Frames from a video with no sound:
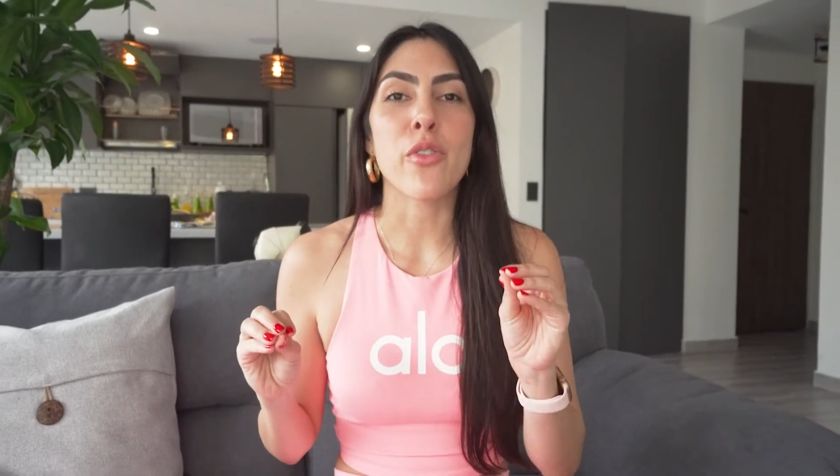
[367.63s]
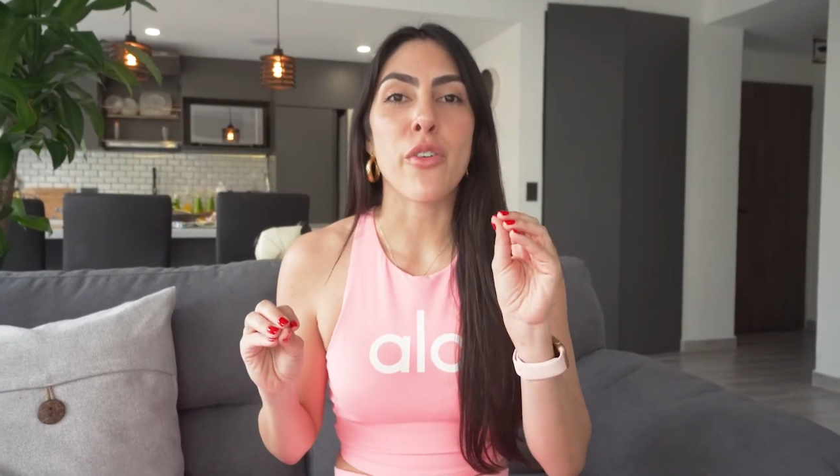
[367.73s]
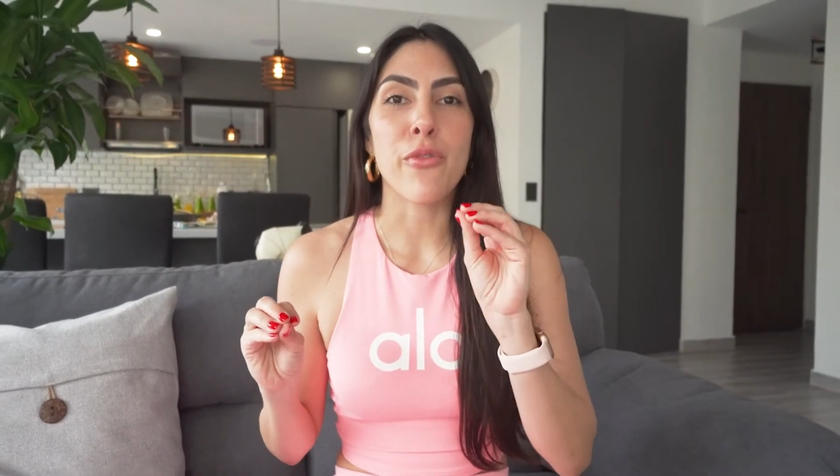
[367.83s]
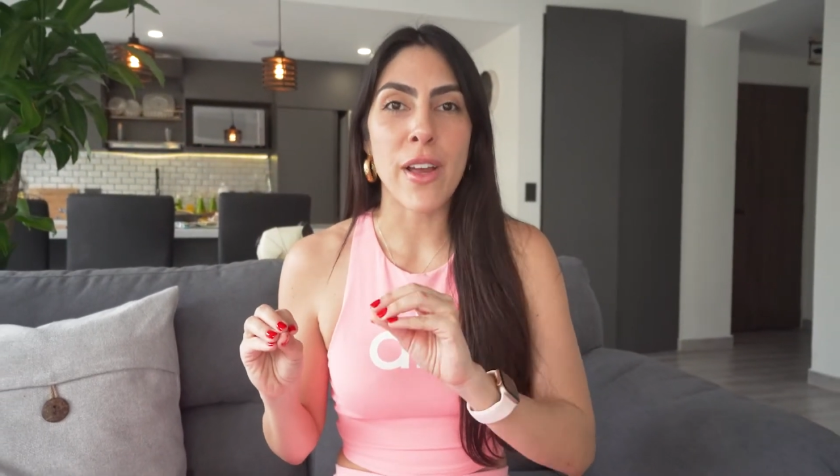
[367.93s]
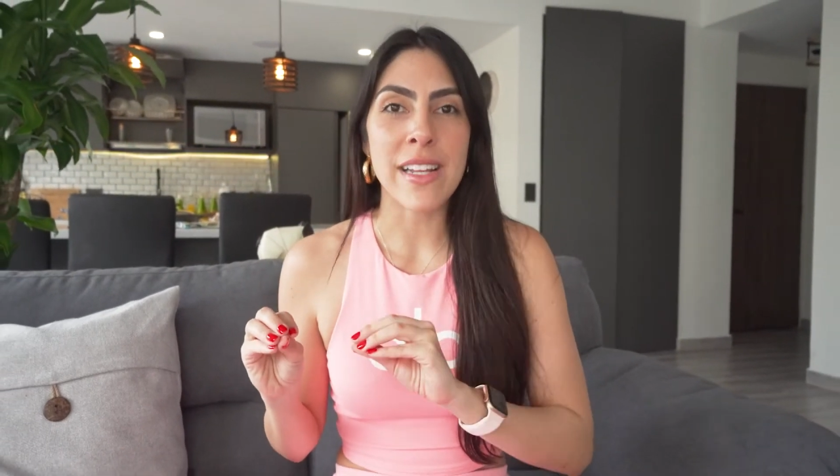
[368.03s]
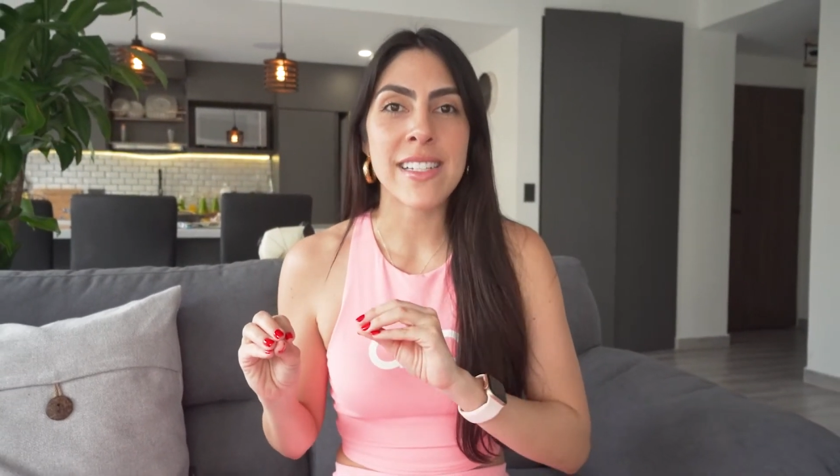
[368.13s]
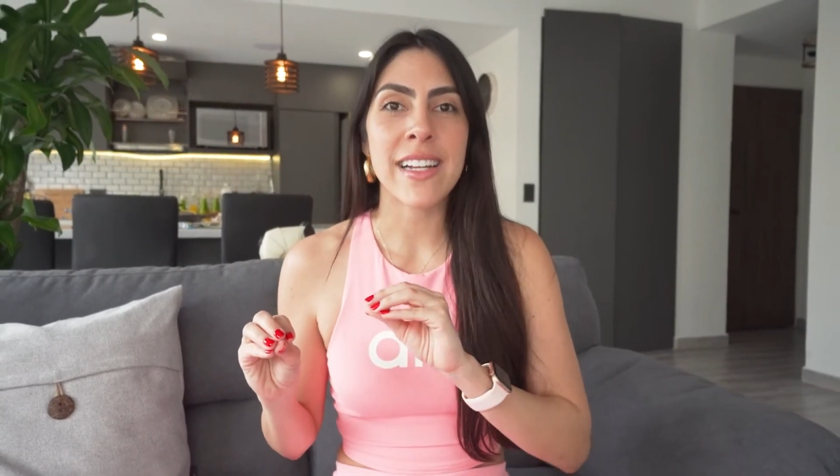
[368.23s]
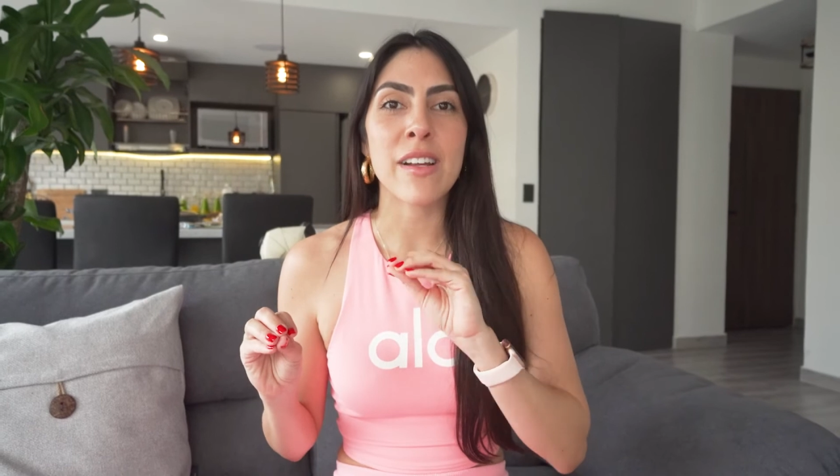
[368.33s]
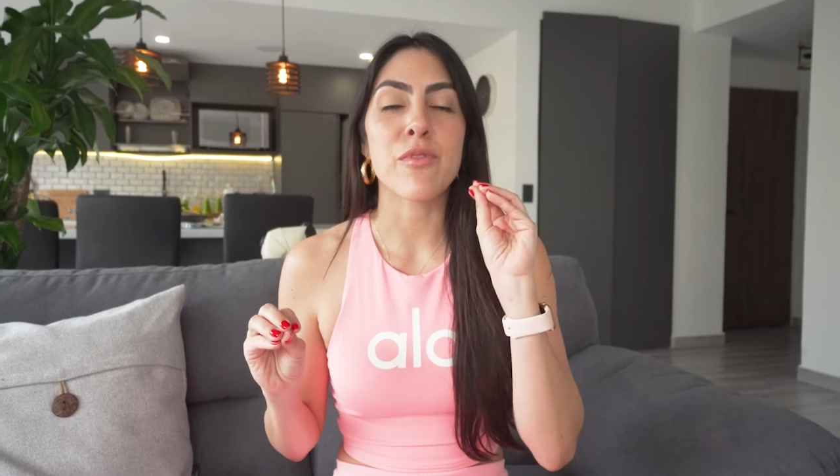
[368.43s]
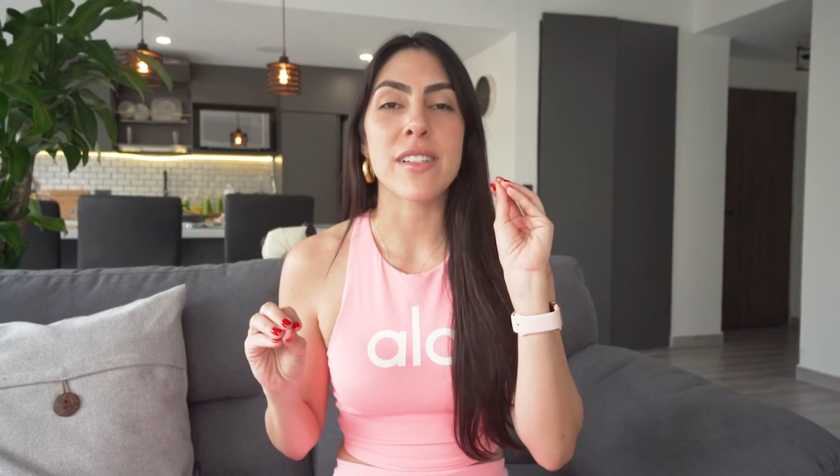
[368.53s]
you are
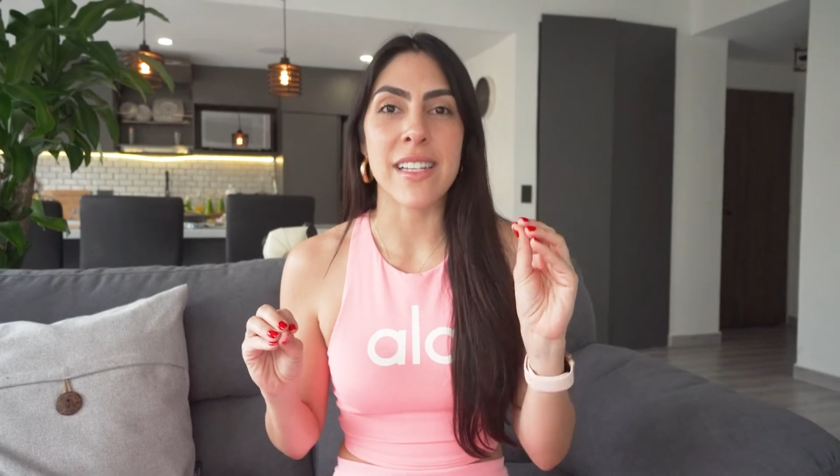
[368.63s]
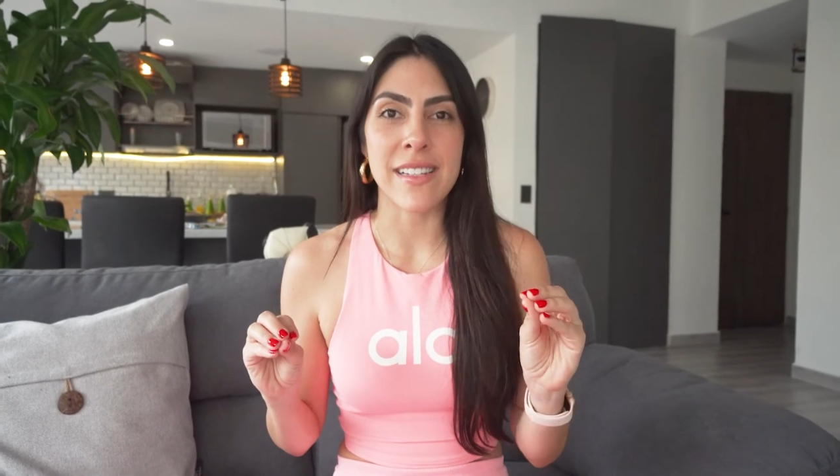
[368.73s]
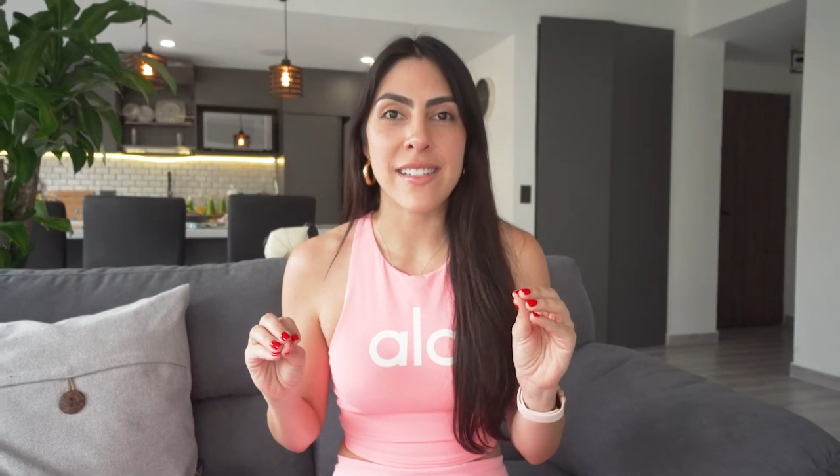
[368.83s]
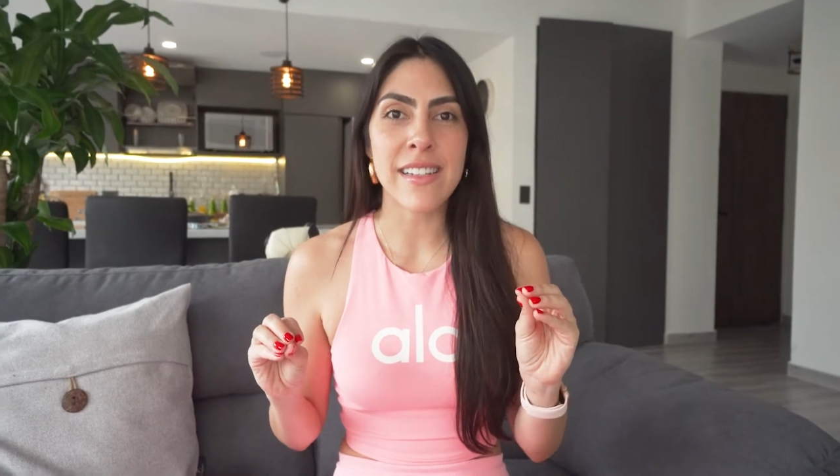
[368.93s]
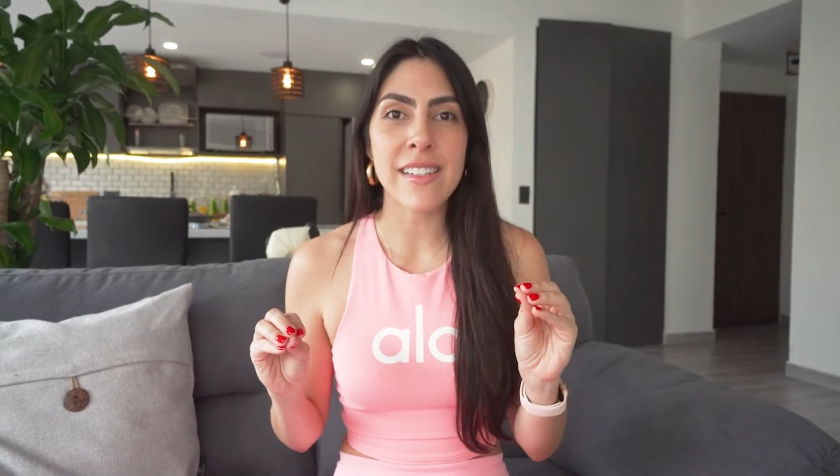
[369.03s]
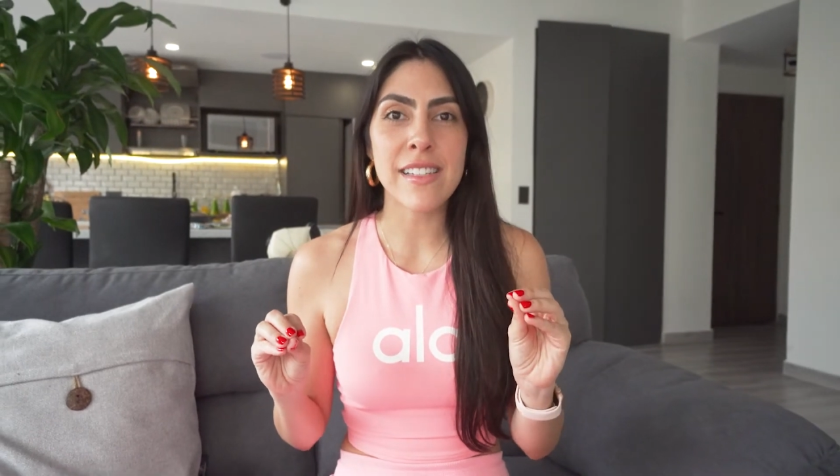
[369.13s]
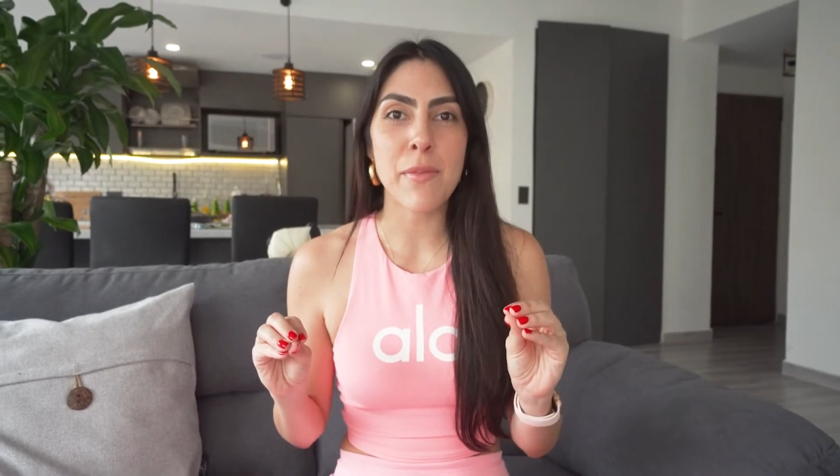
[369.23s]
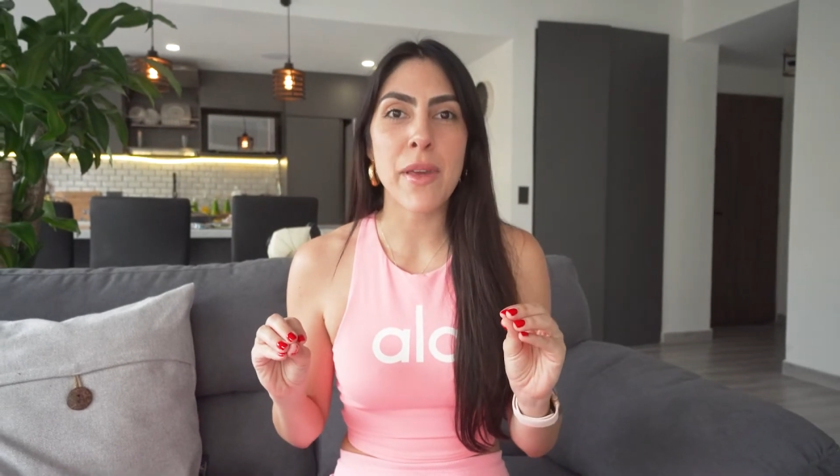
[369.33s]
facing resistance,